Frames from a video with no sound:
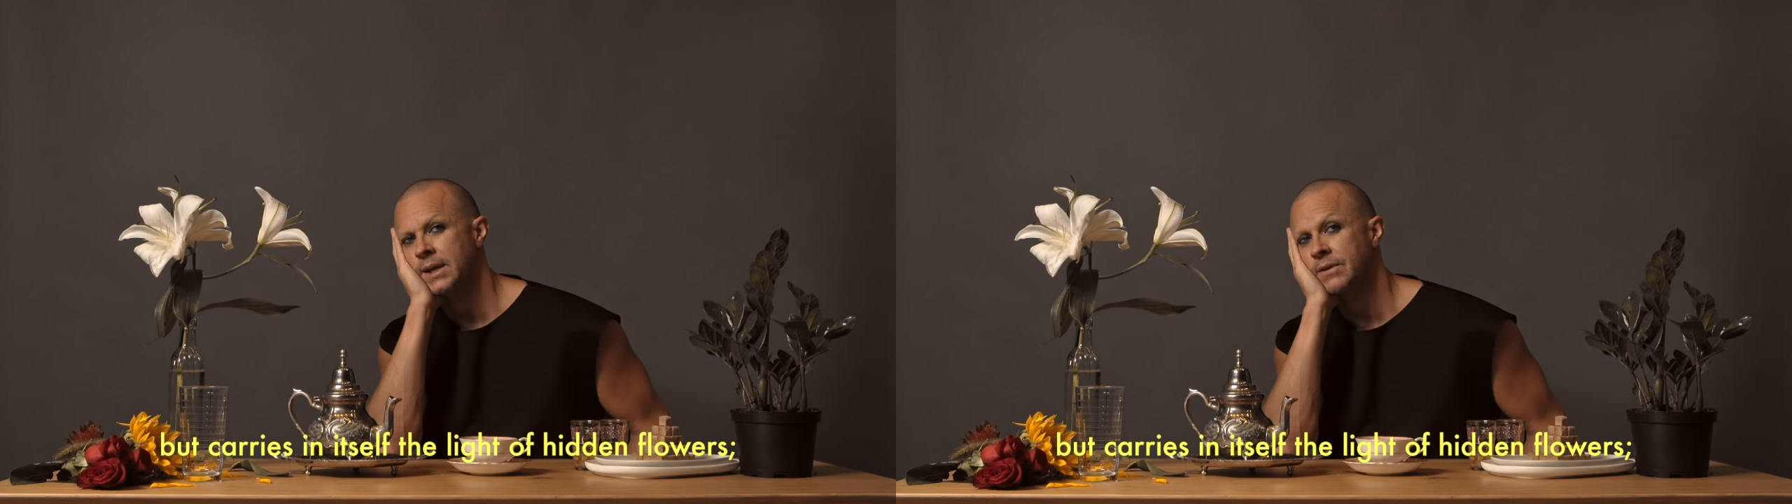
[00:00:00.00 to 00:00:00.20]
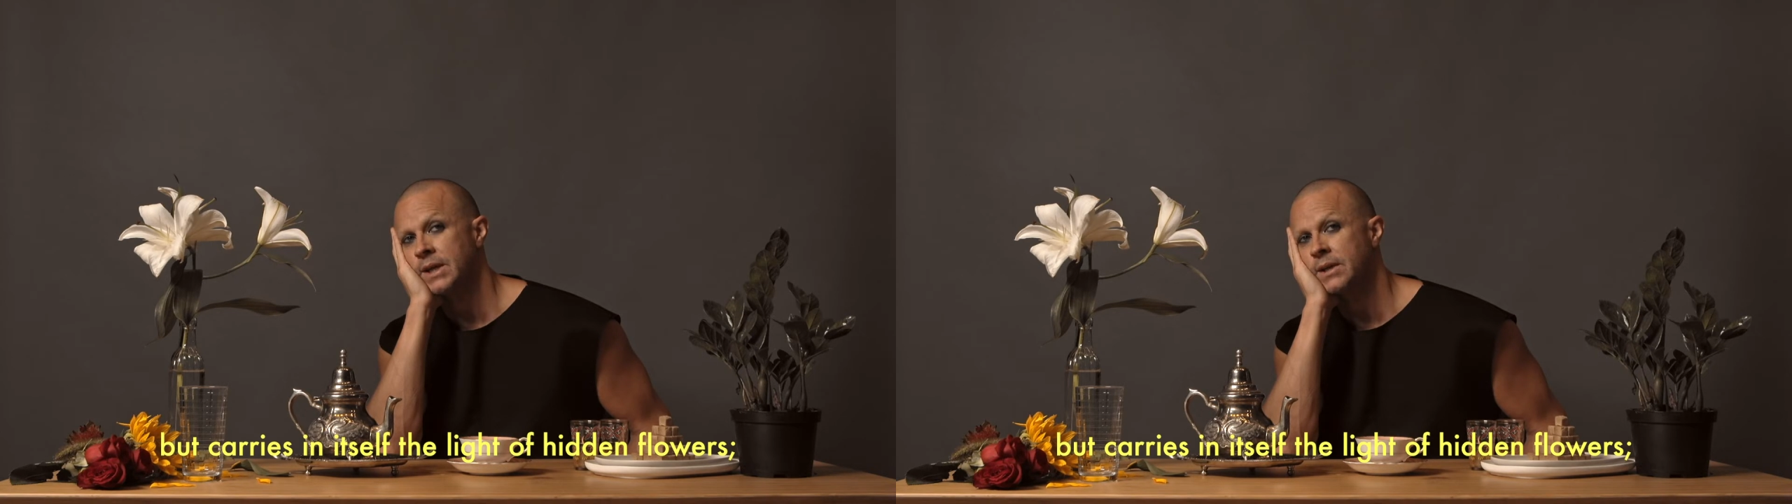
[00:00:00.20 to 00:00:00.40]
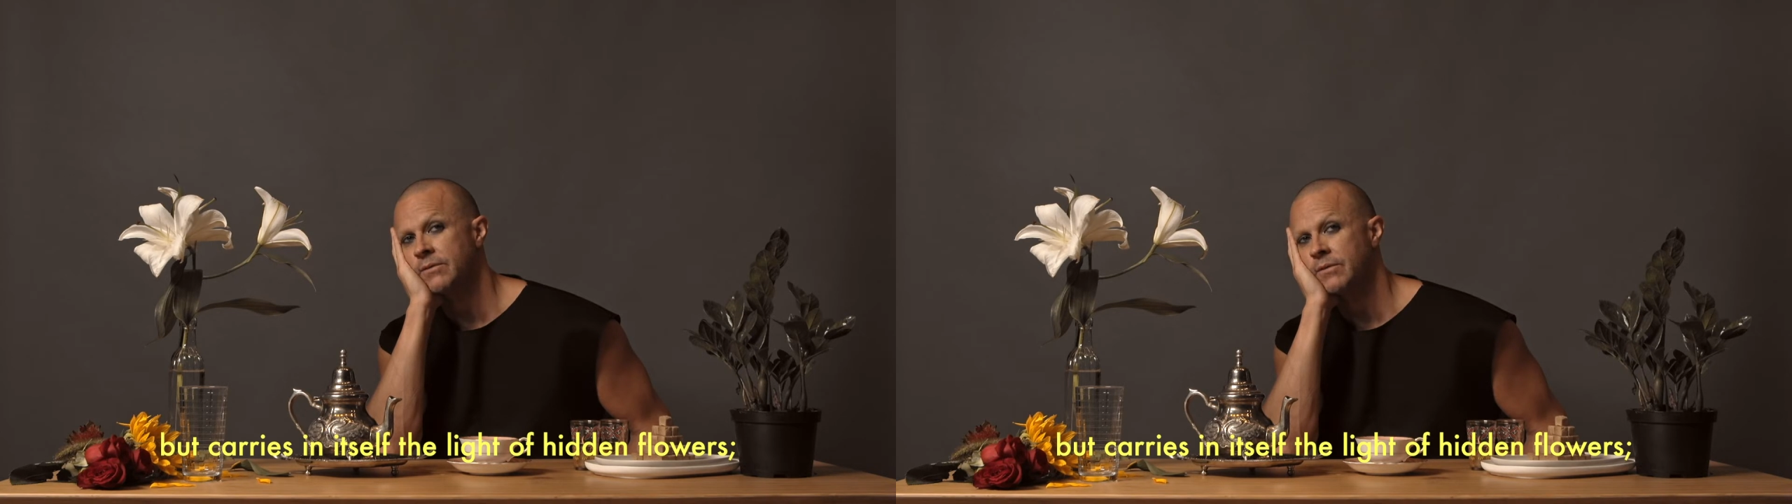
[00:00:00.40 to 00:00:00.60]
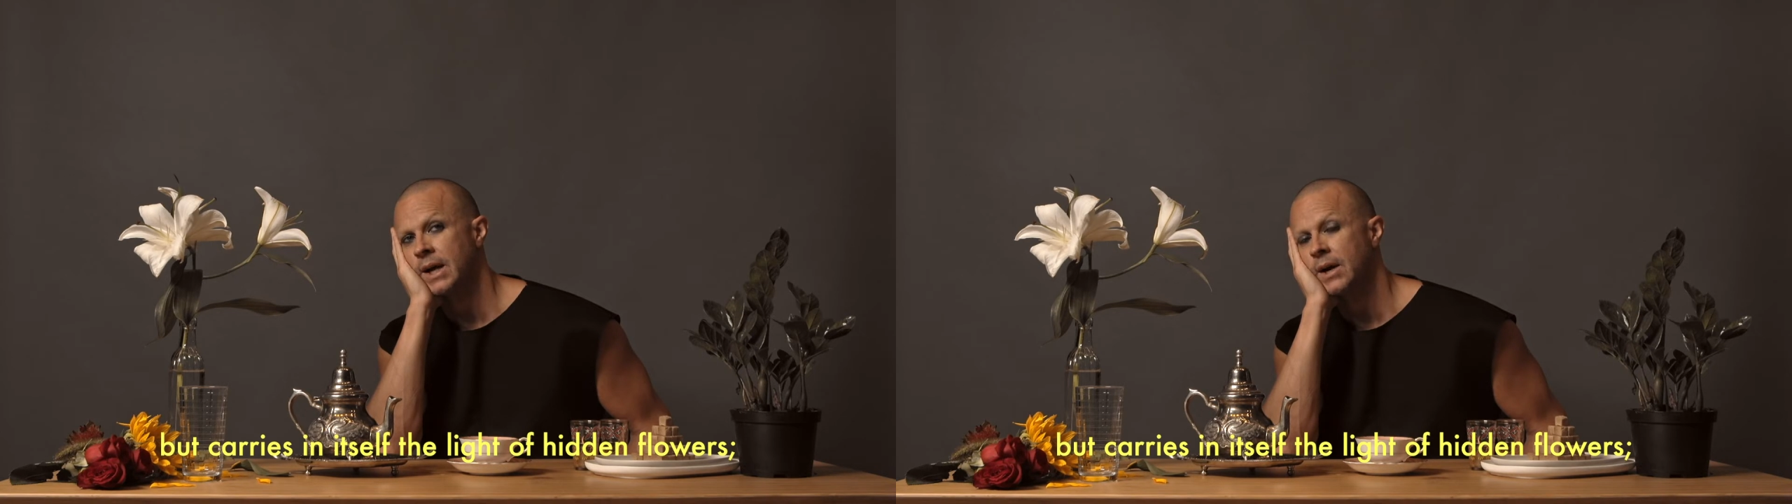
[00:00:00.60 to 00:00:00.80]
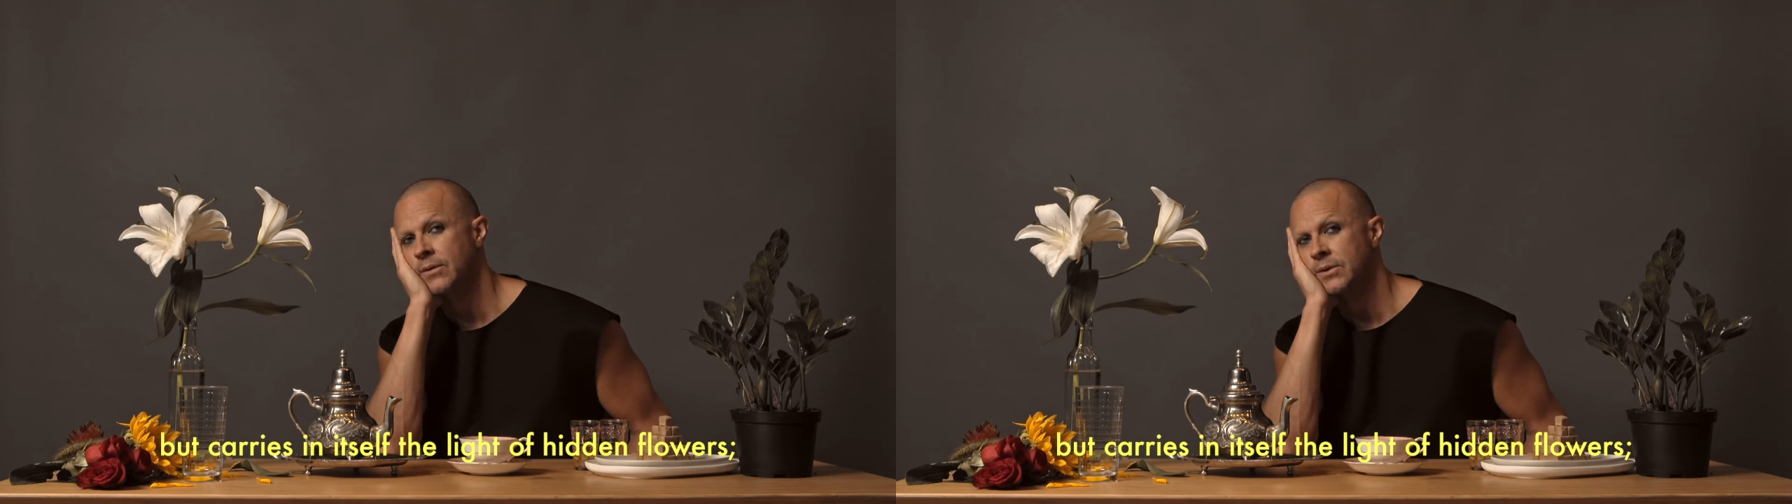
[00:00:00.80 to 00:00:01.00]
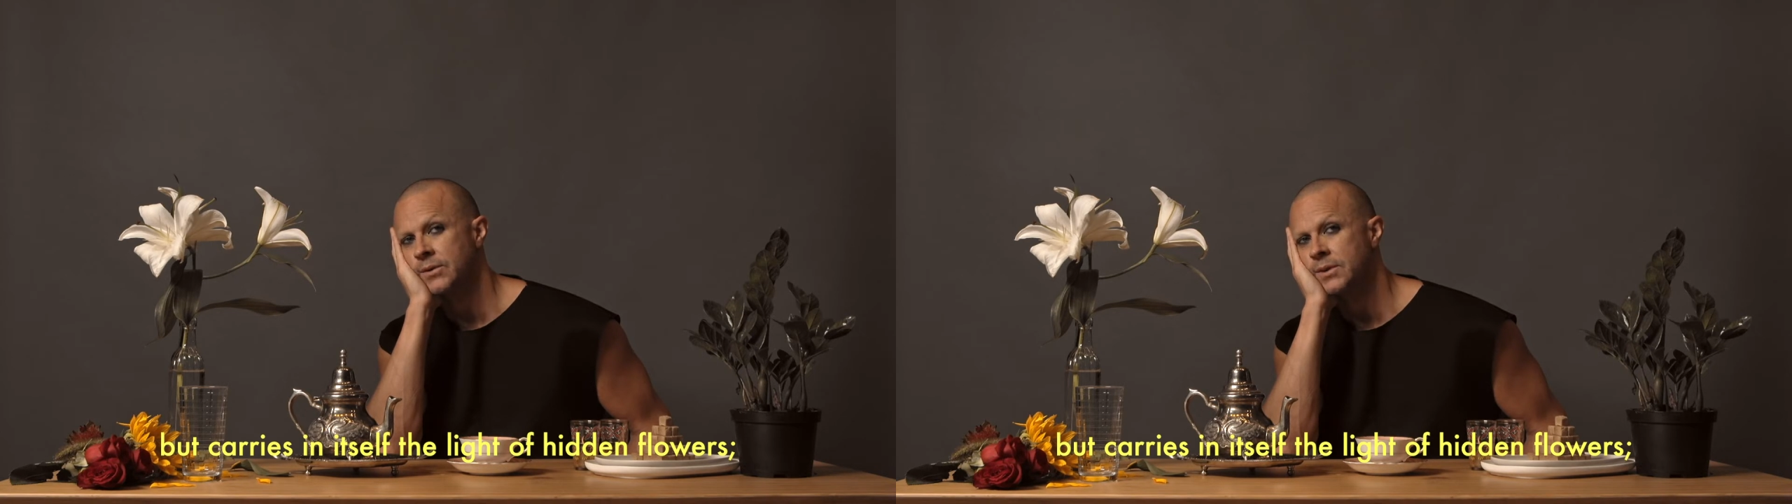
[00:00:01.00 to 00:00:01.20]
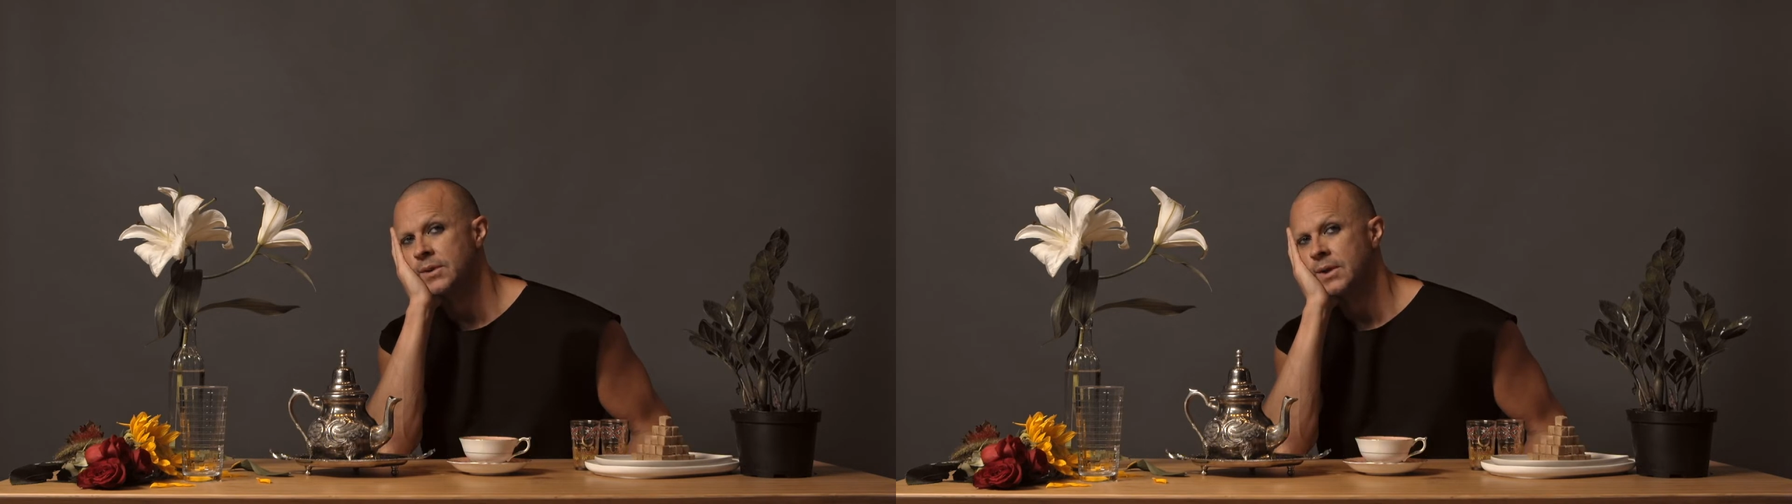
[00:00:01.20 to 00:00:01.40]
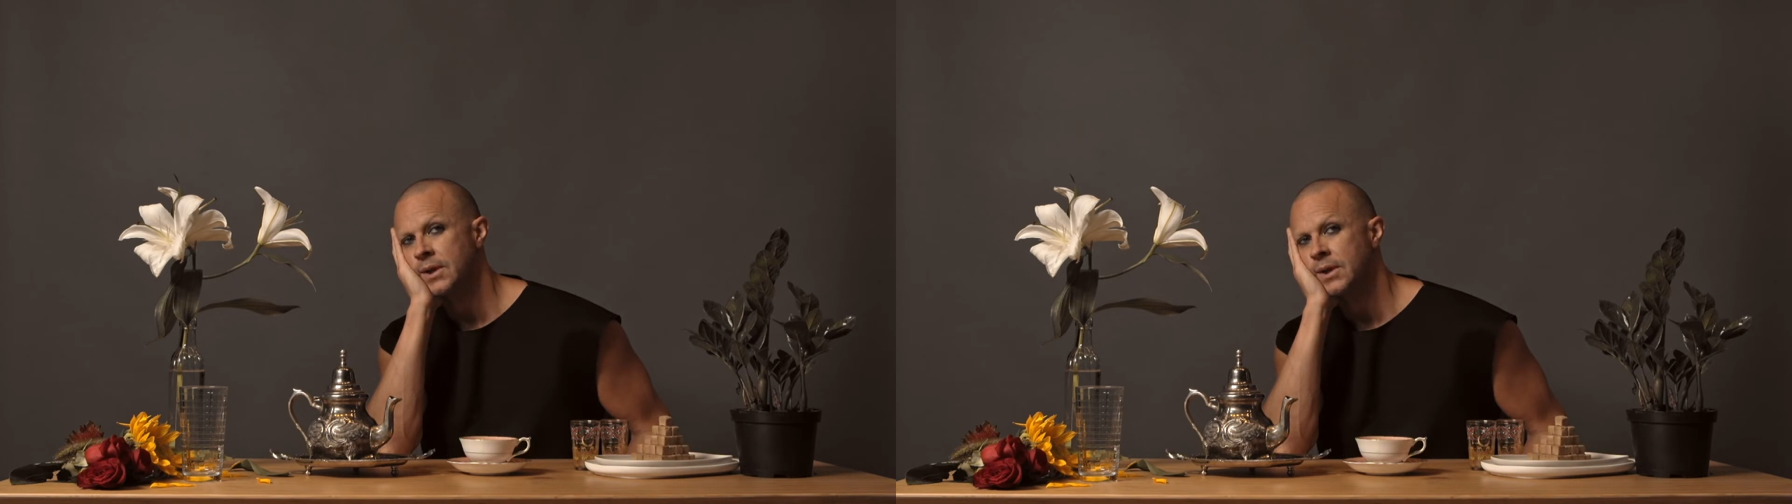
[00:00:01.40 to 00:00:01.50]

of hidden flowers.